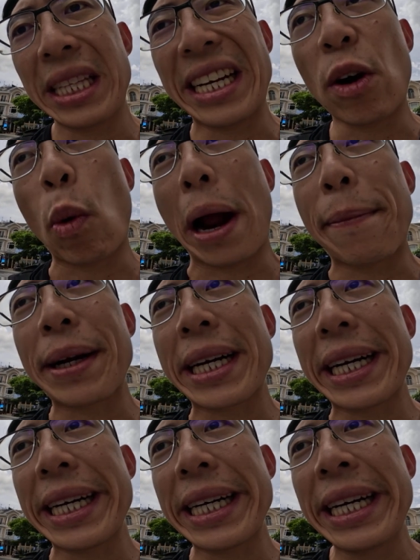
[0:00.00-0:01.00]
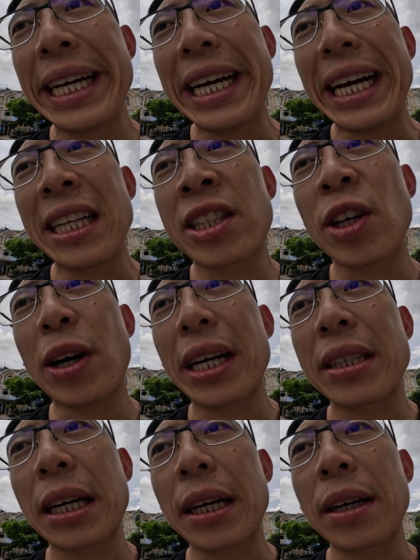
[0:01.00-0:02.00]
Arabica, and so
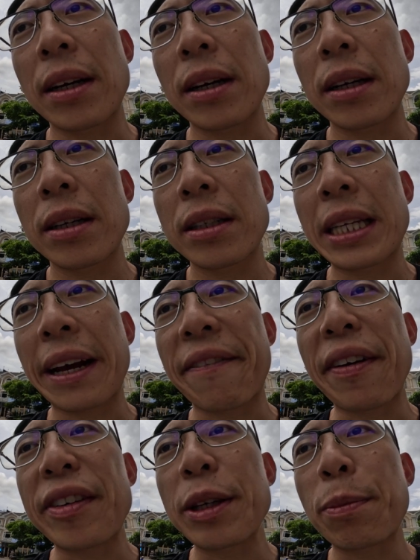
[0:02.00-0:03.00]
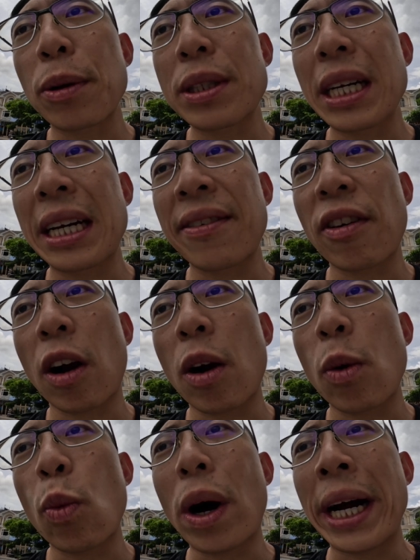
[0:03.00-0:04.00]
I was like, take a 50% of
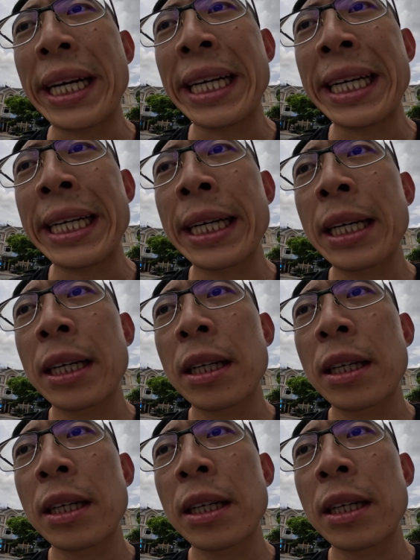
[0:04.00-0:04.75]
our winey